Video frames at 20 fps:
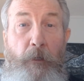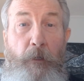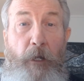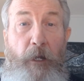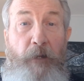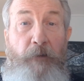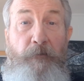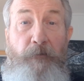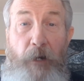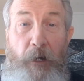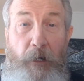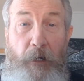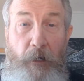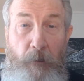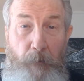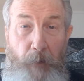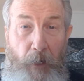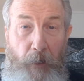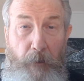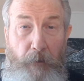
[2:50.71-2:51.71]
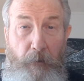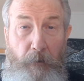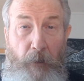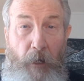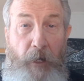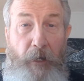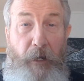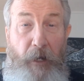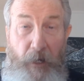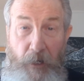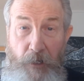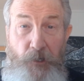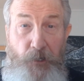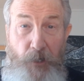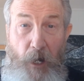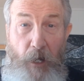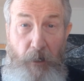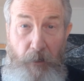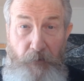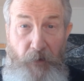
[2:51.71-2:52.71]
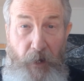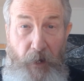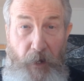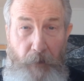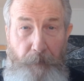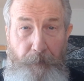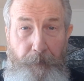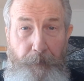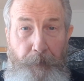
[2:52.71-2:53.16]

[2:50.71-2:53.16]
environment like inside a van.